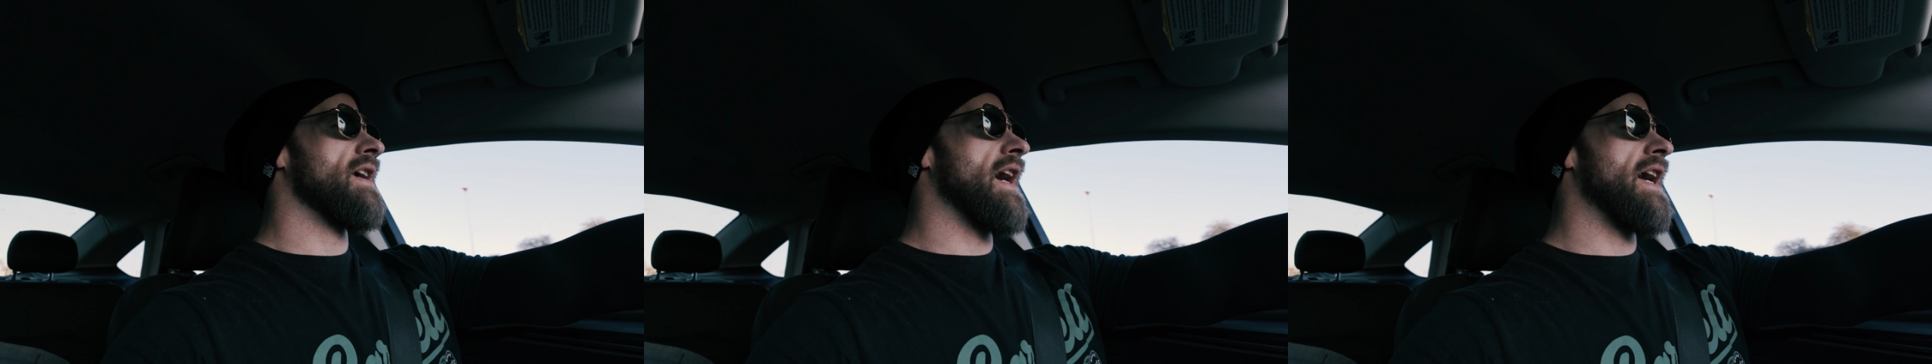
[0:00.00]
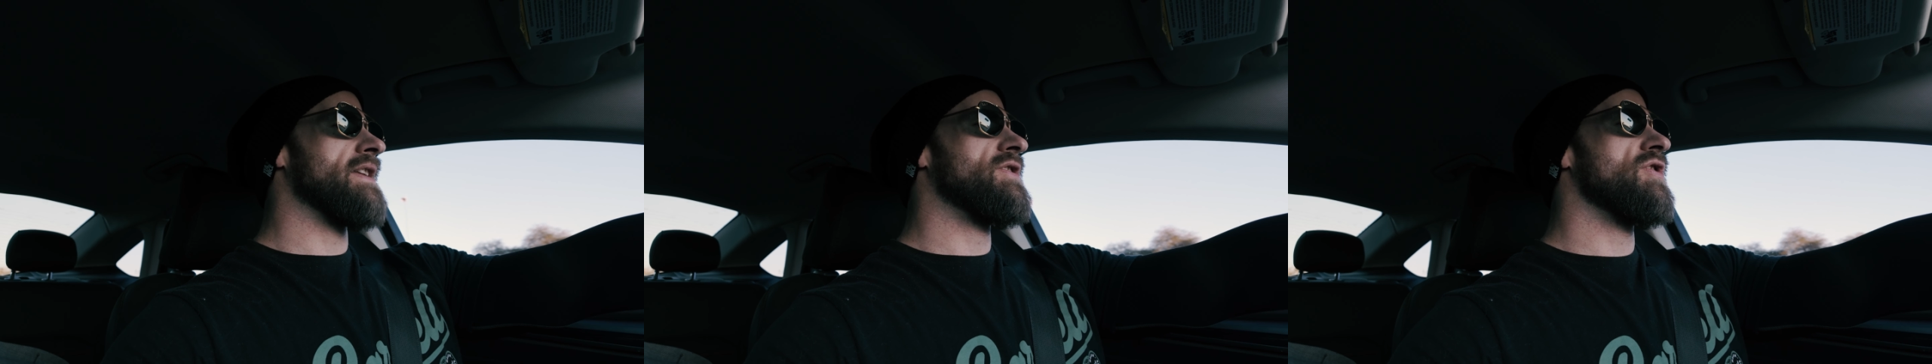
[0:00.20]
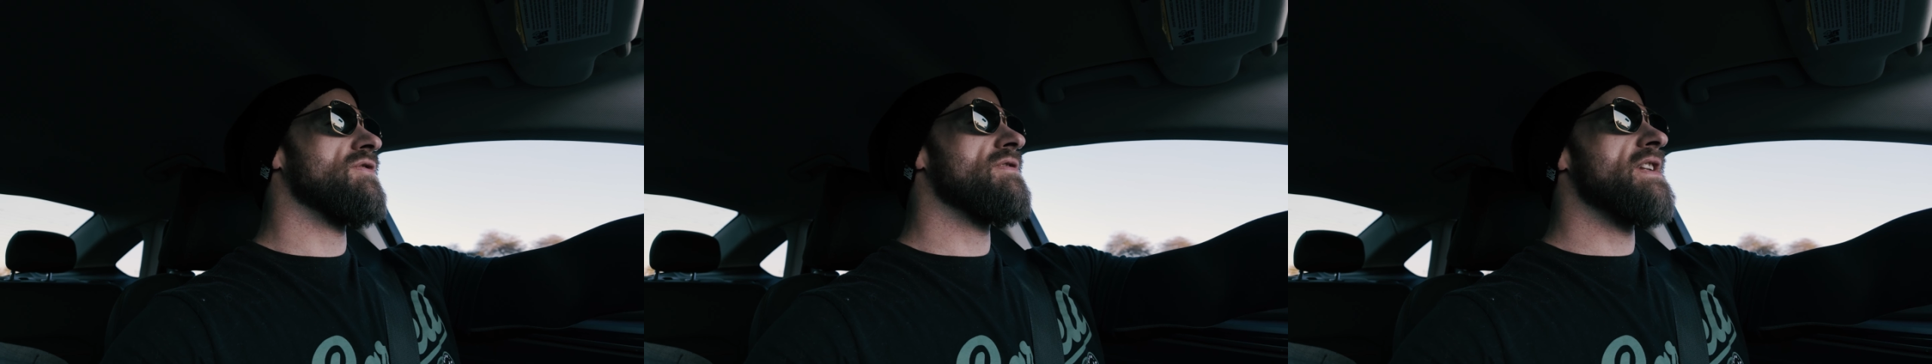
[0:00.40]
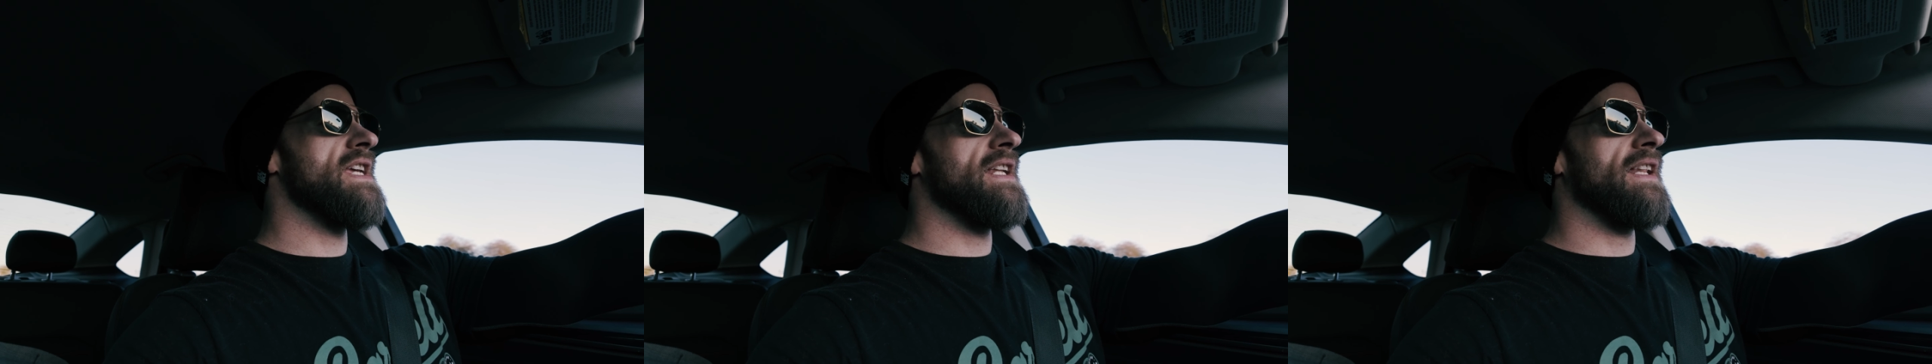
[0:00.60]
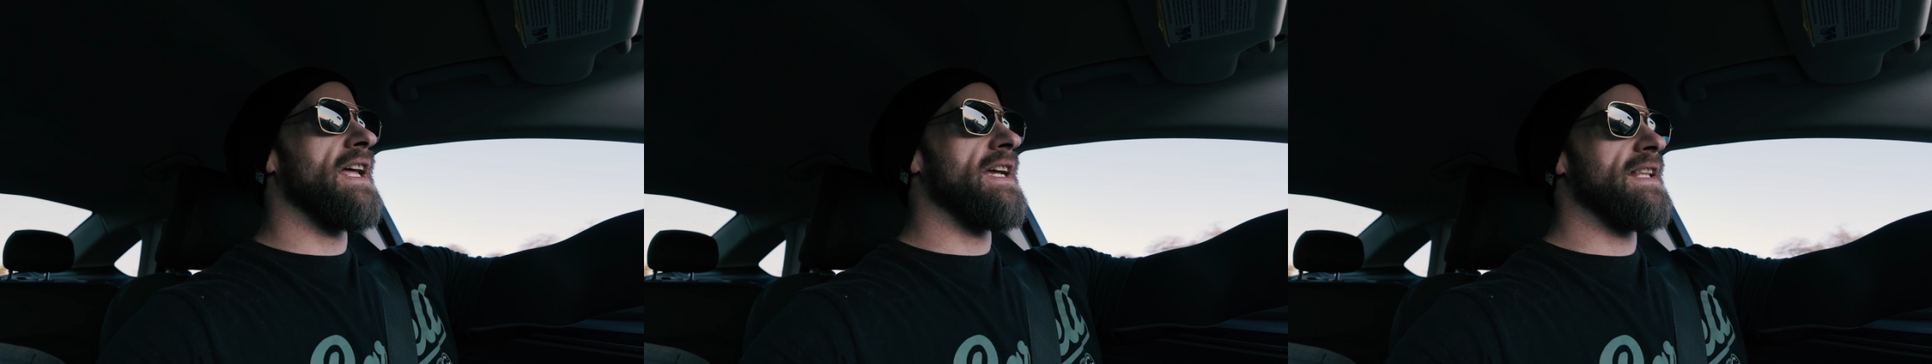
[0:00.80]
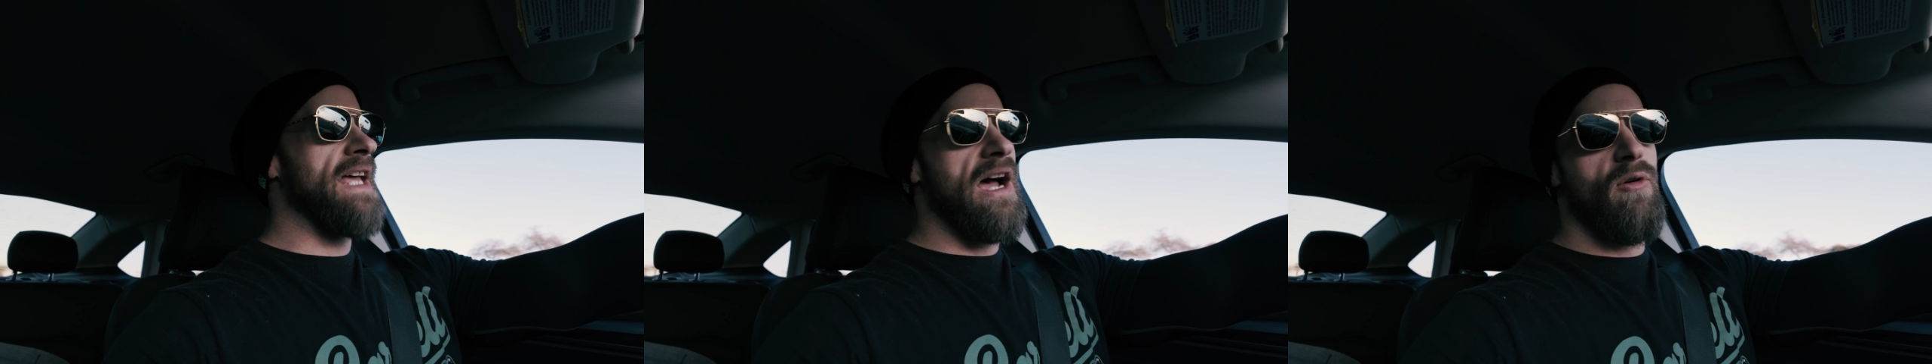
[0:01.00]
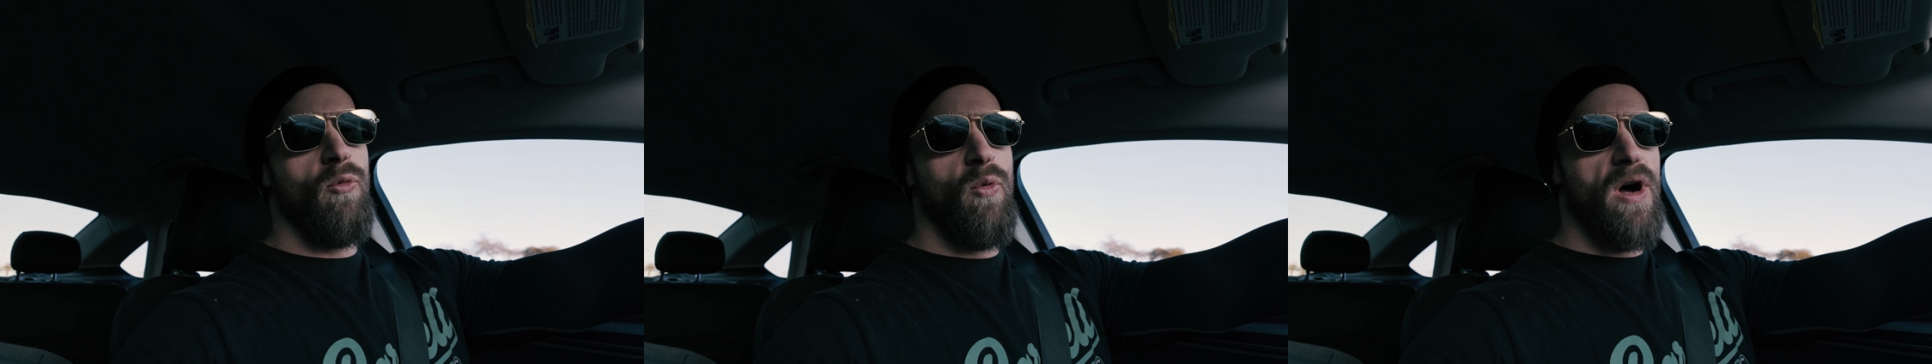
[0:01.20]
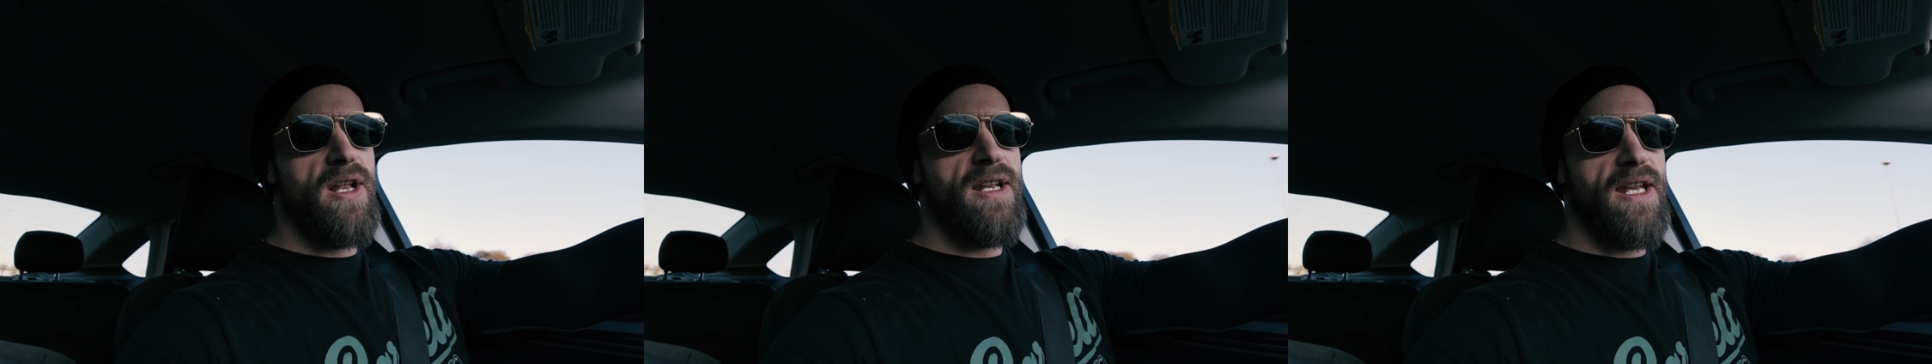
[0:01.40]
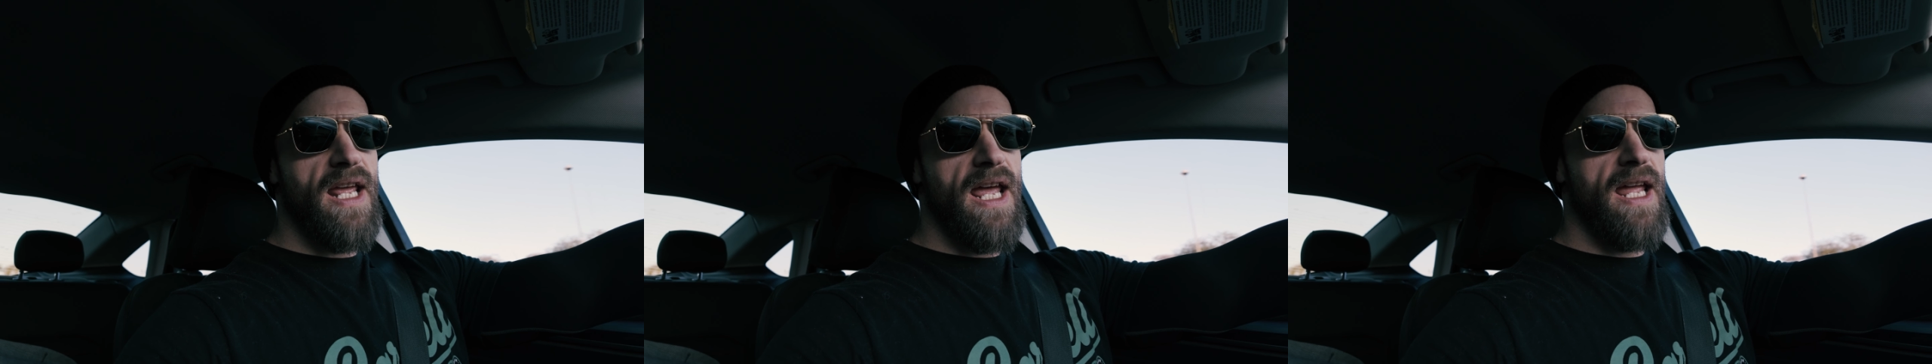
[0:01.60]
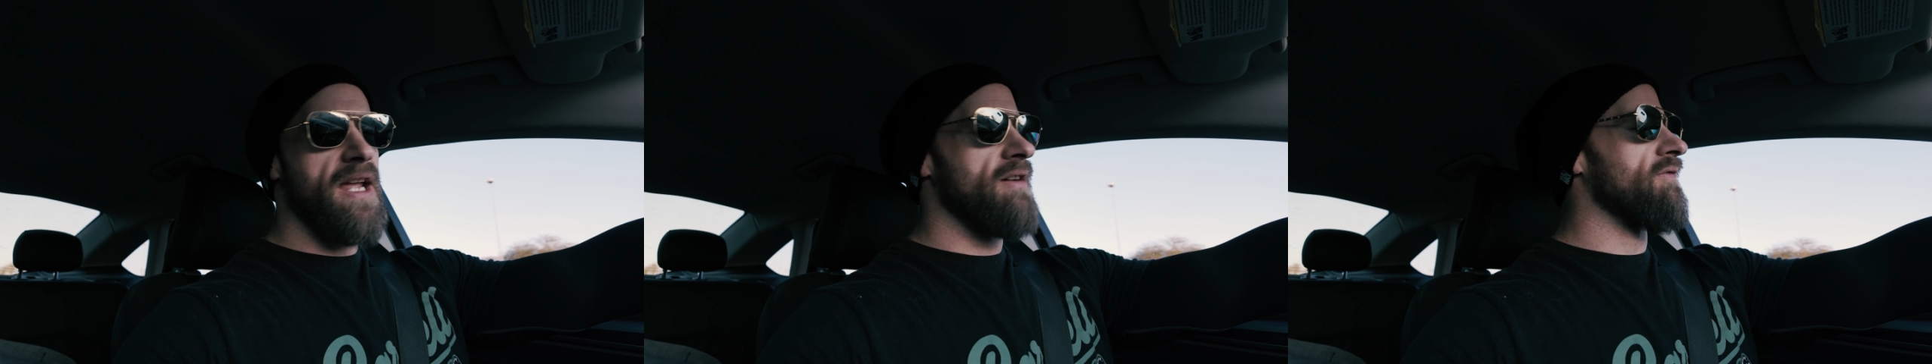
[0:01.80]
I do need that one day